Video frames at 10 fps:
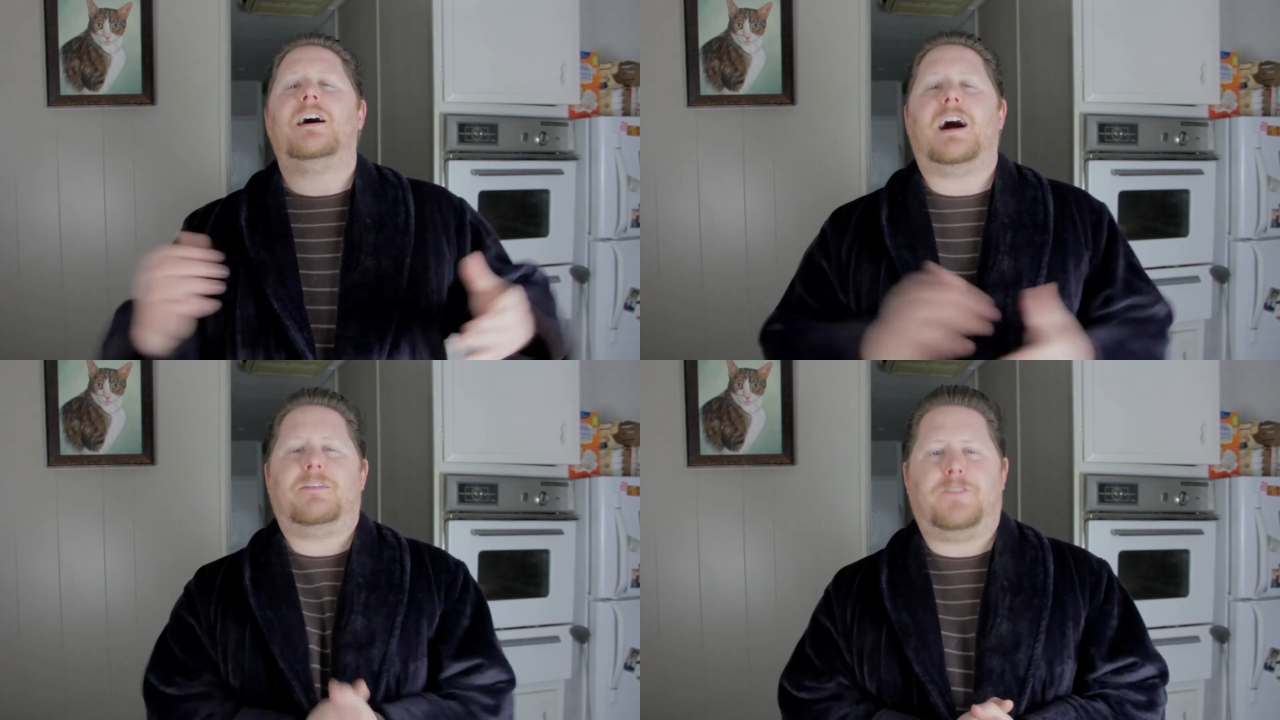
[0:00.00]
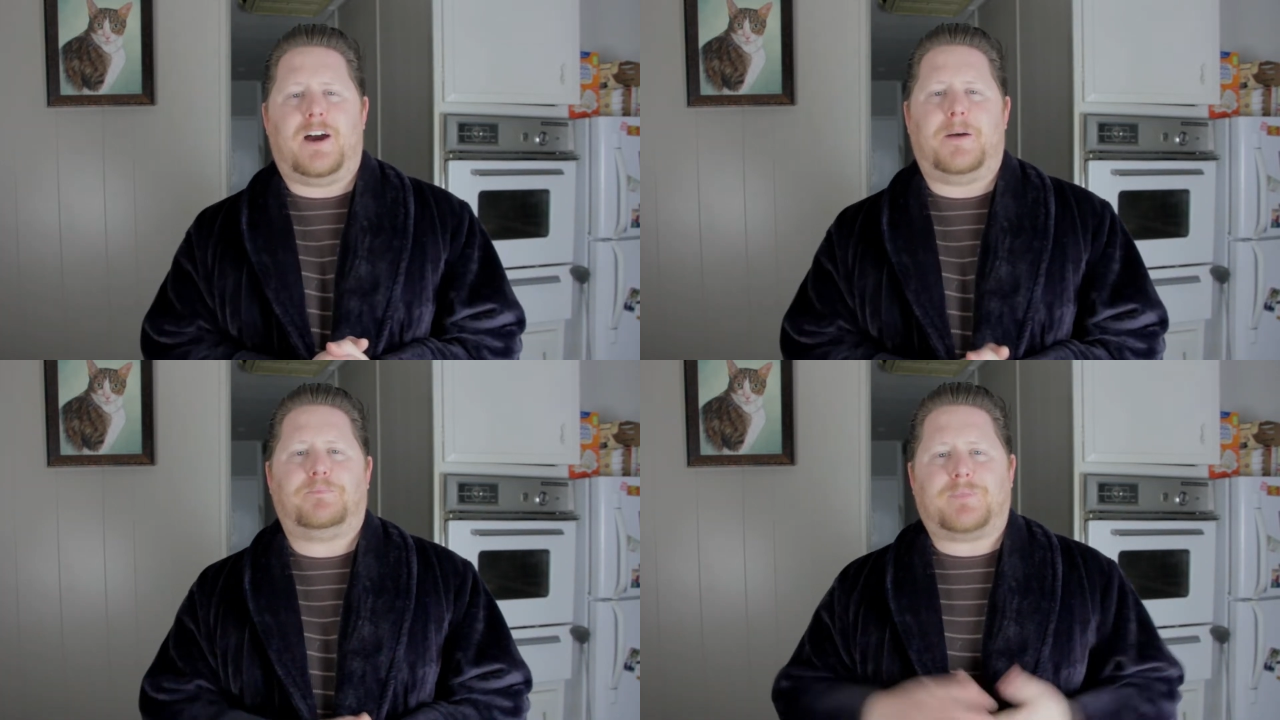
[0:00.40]
I
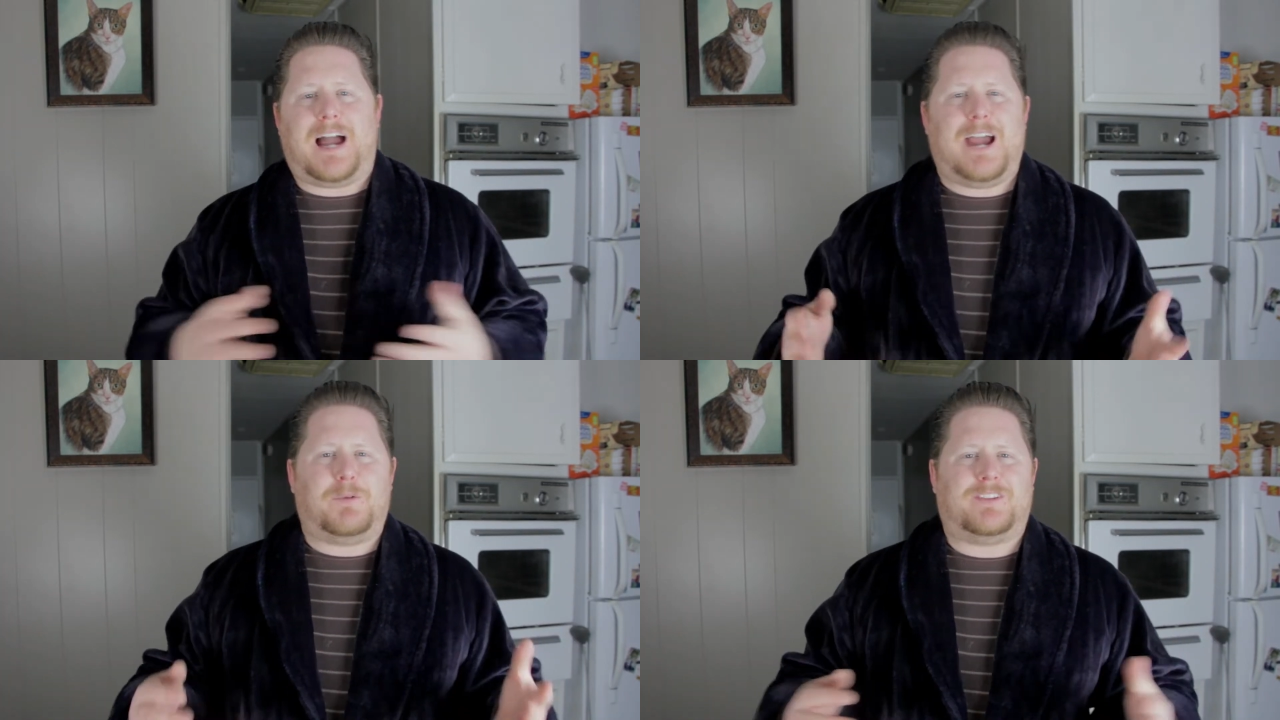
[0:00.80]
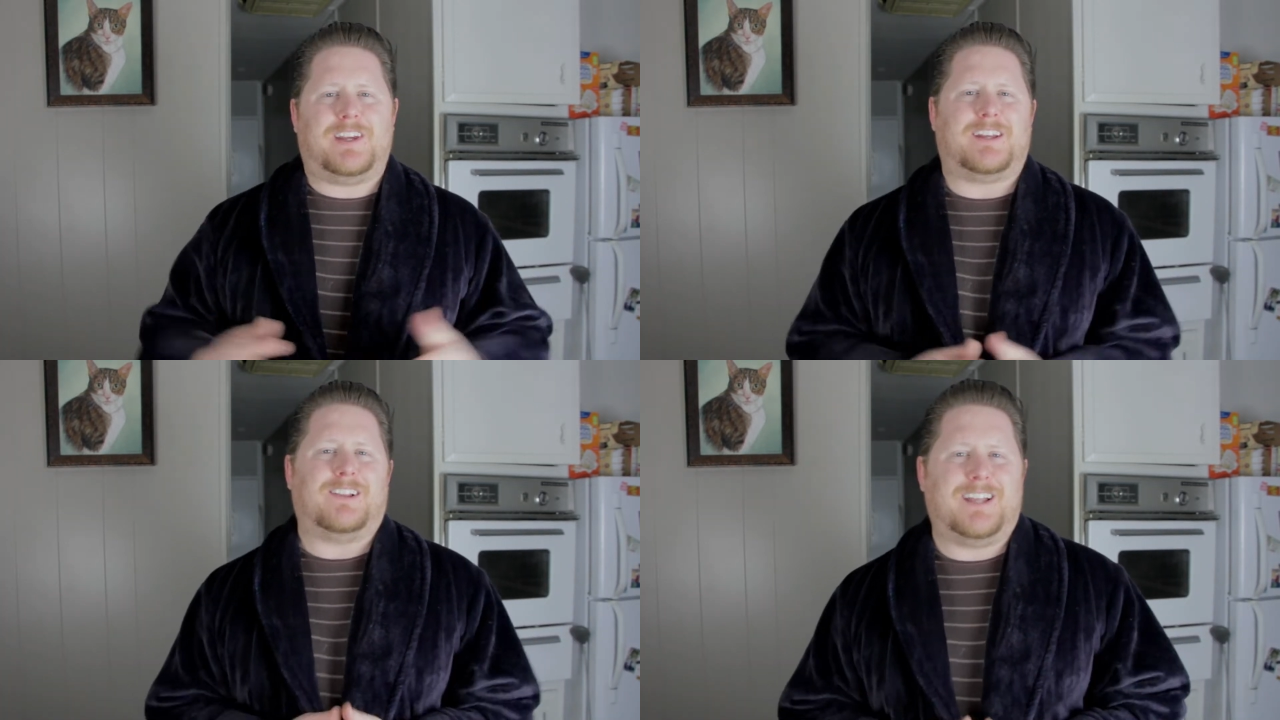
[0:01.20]
thought I would
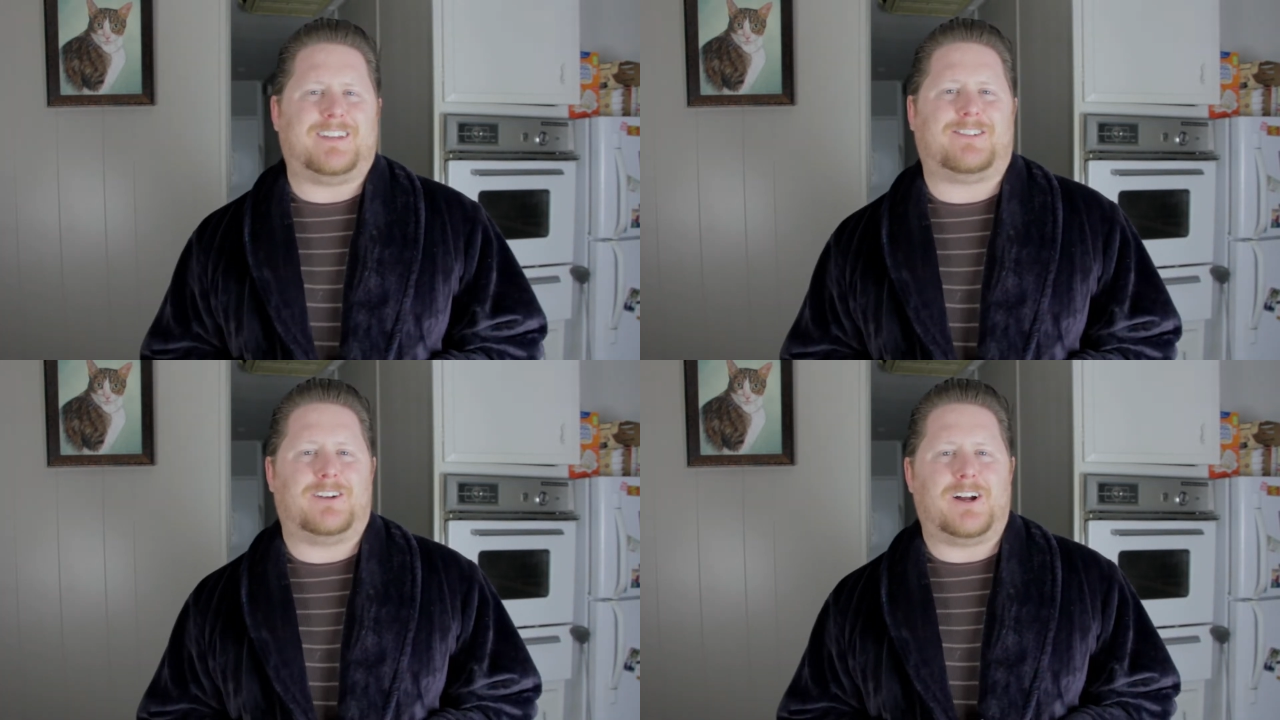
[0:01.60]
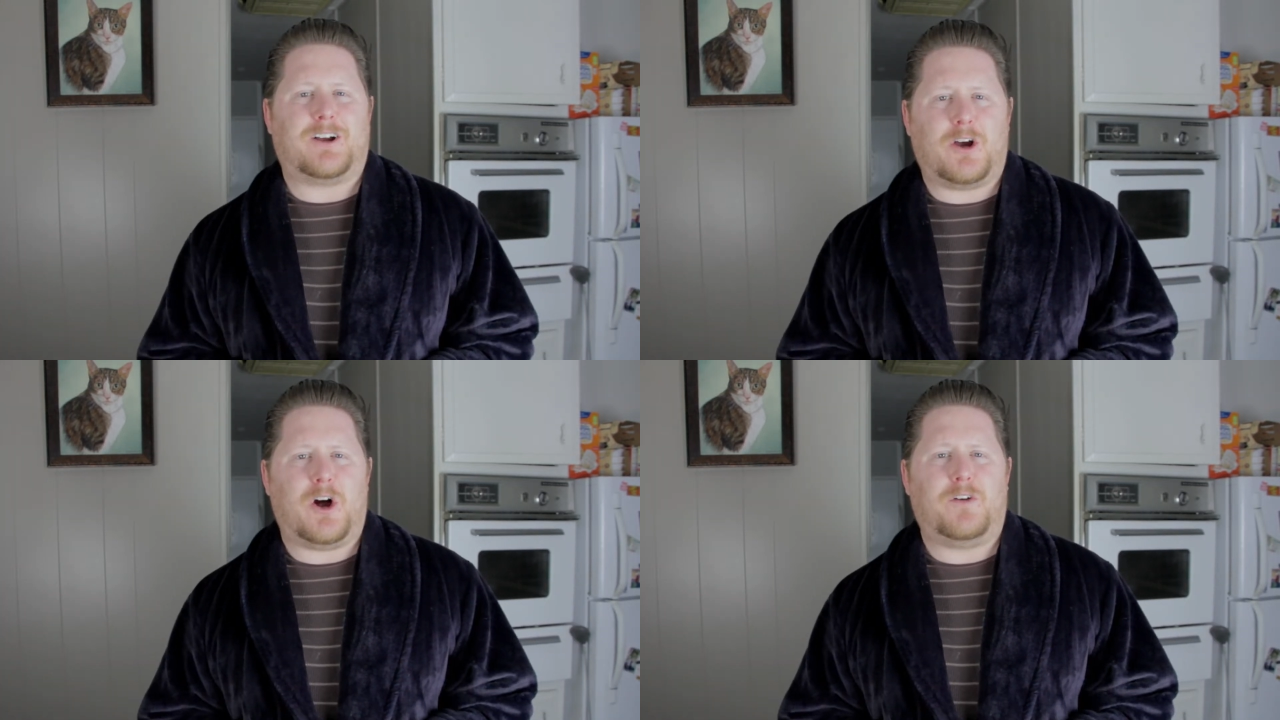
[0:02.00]
take a lesson
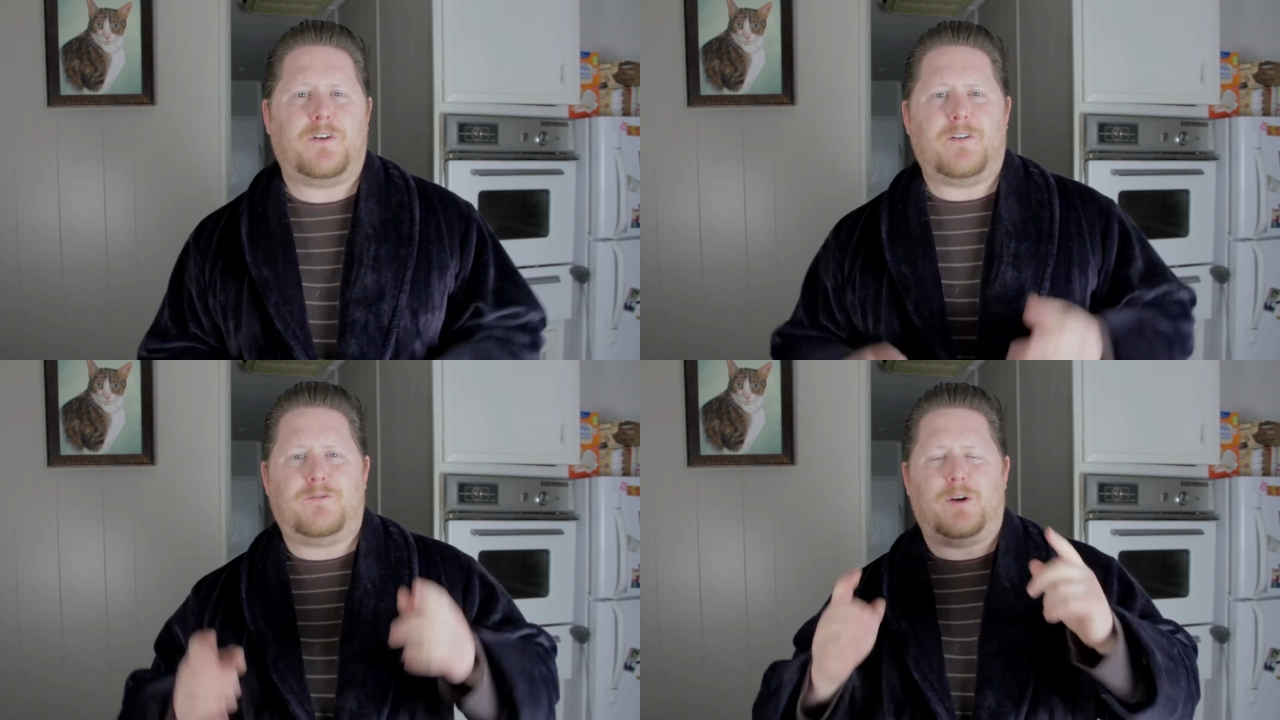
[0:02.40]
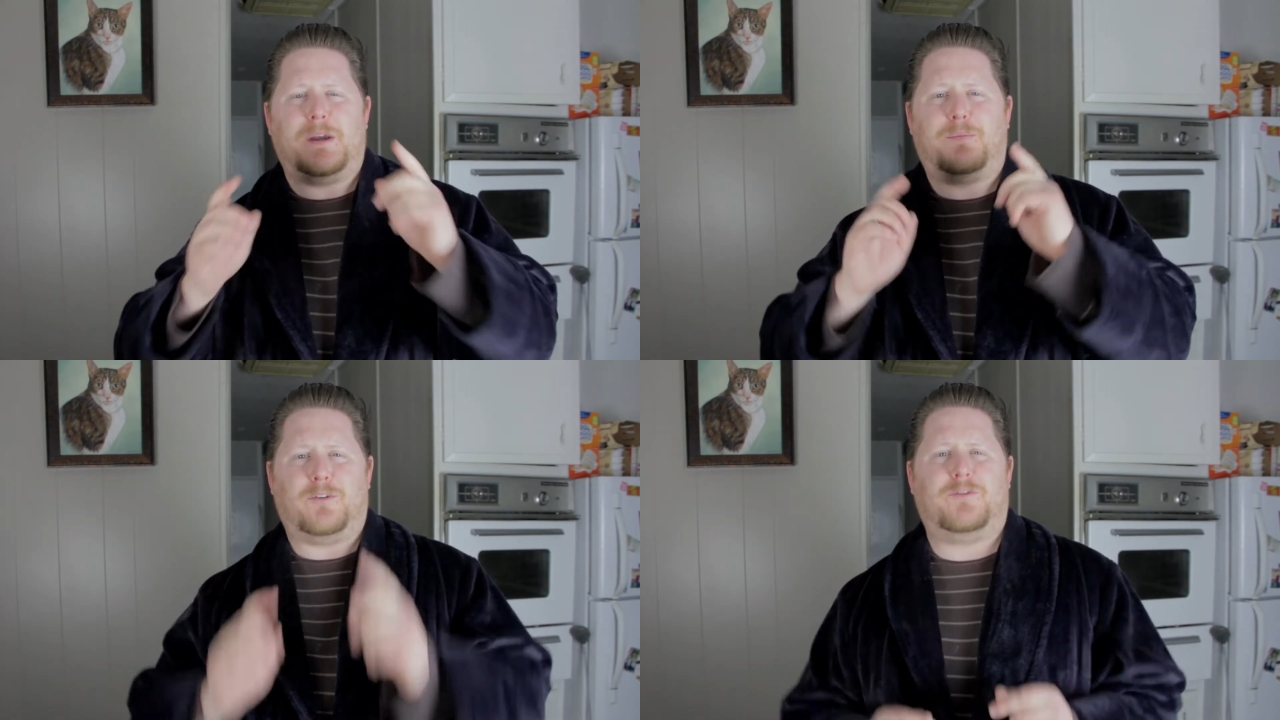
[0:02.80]
on golf from
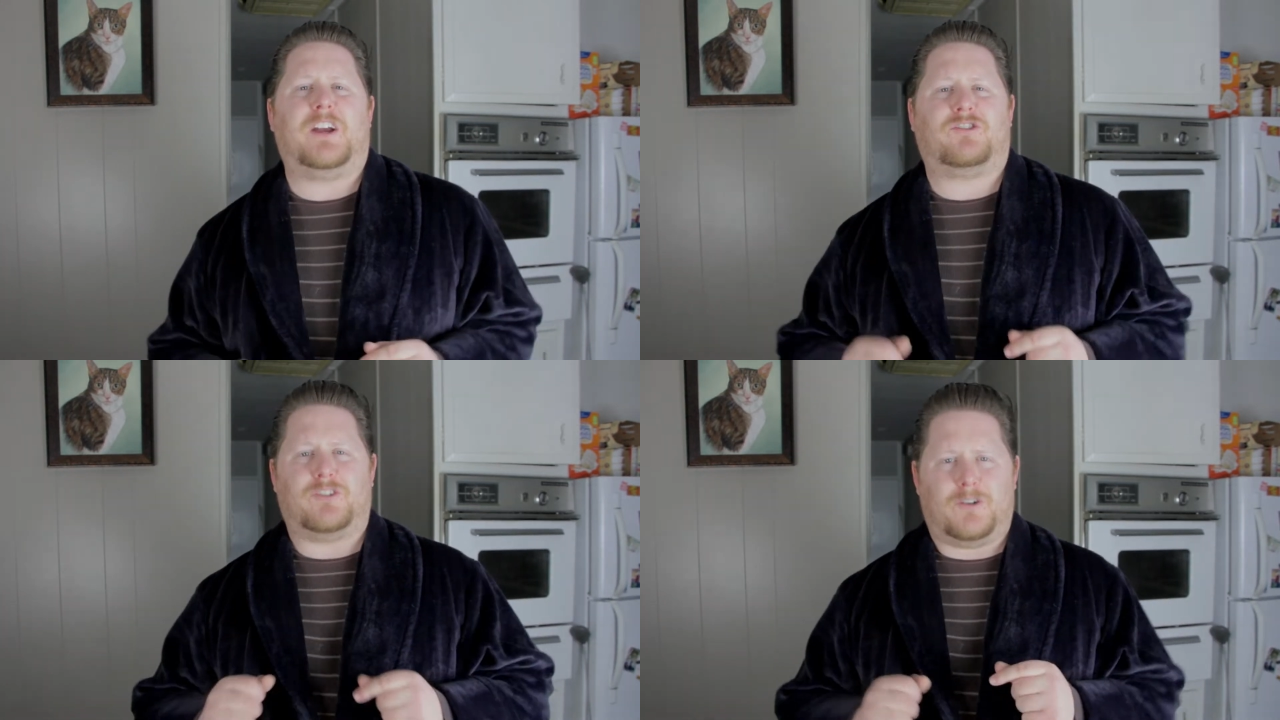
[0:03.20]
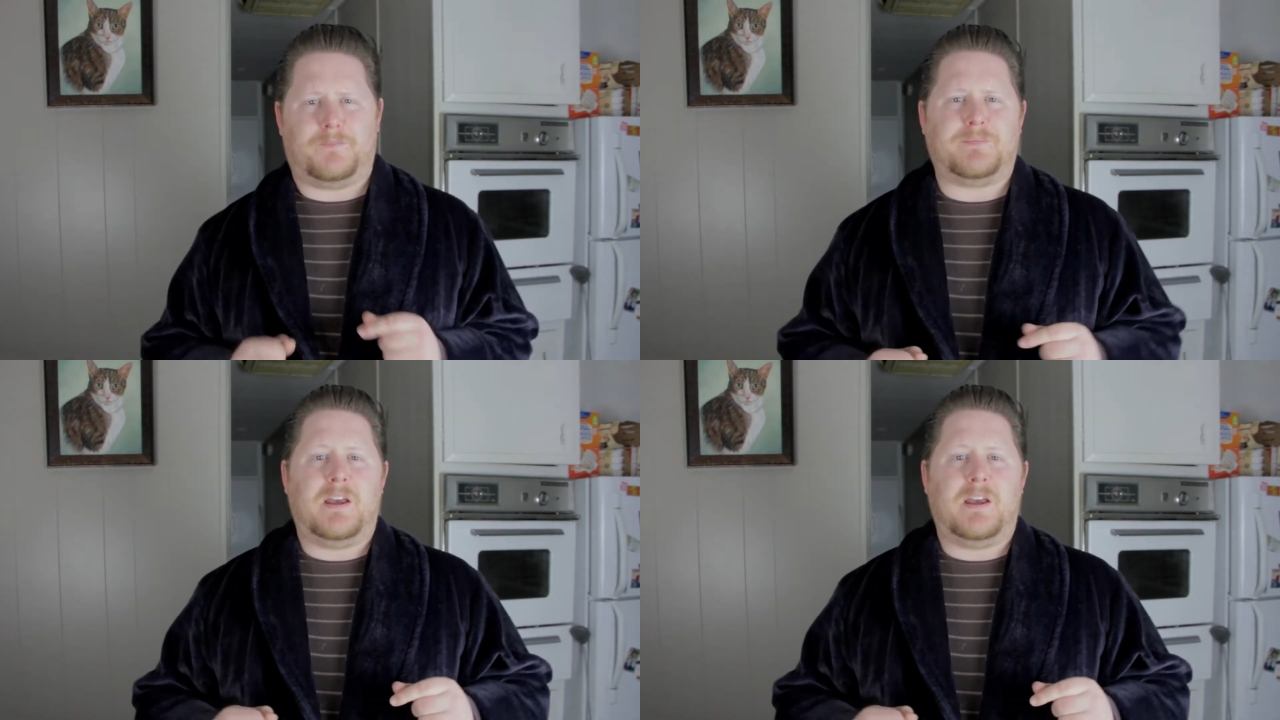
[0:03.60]
a professional.